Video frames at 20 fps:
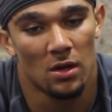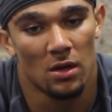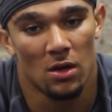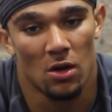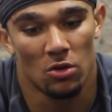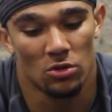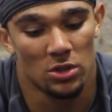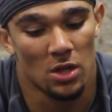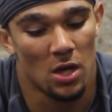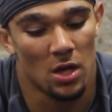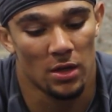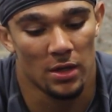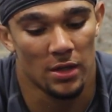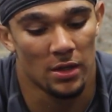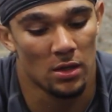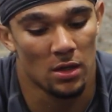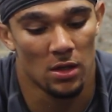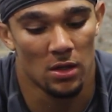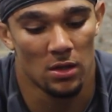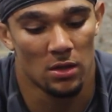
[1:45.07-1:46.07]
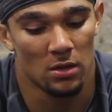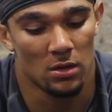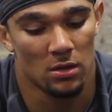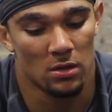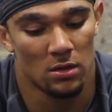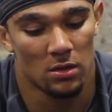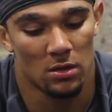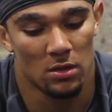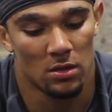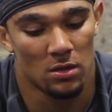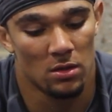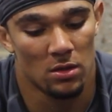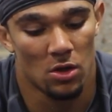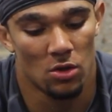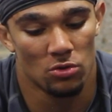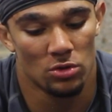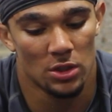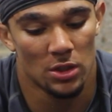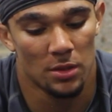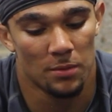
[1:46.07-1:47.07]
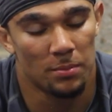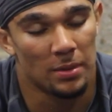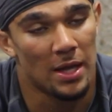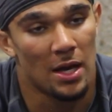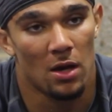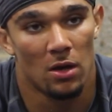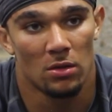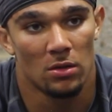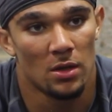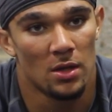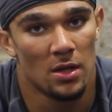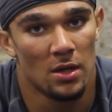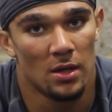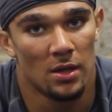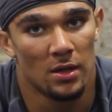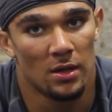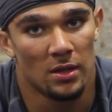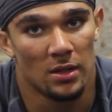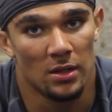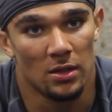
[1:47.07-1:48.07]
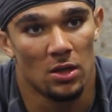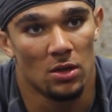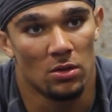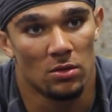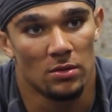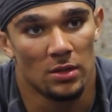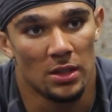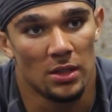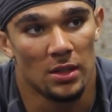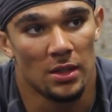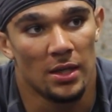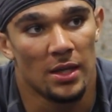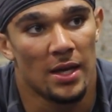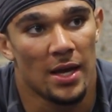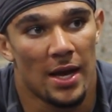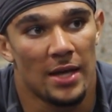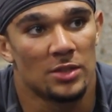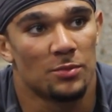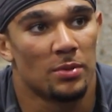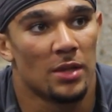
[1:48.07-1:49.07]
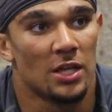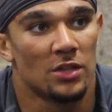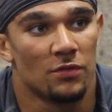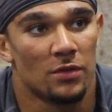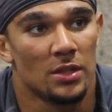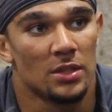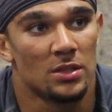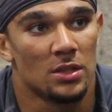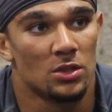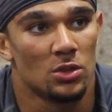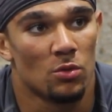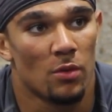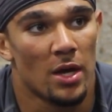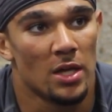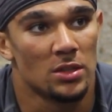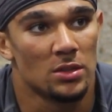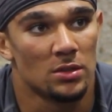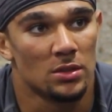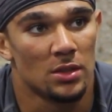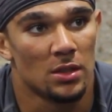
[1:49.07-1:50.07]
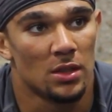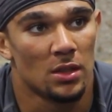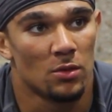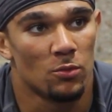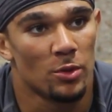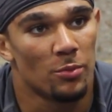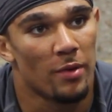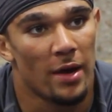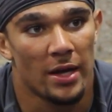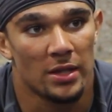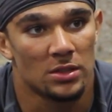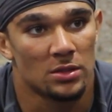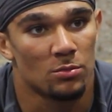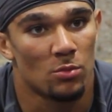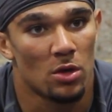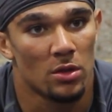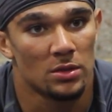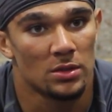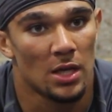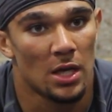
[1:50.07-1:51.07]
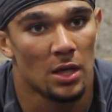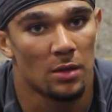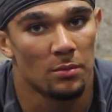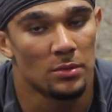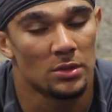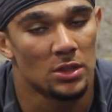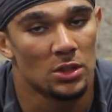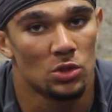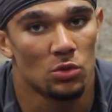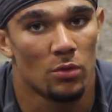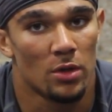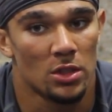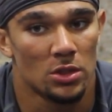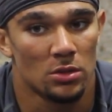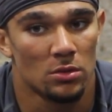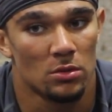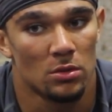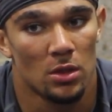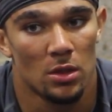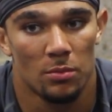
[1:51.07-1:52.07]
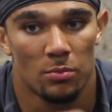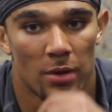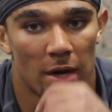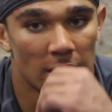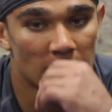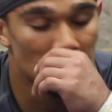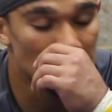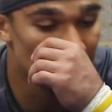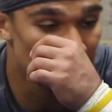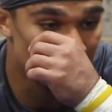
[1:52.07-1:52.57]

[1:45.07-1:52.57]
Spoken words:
Coach Hawk and Coach Plow, you know, he has plays for these situations, and we practice them all the time, the situational practice.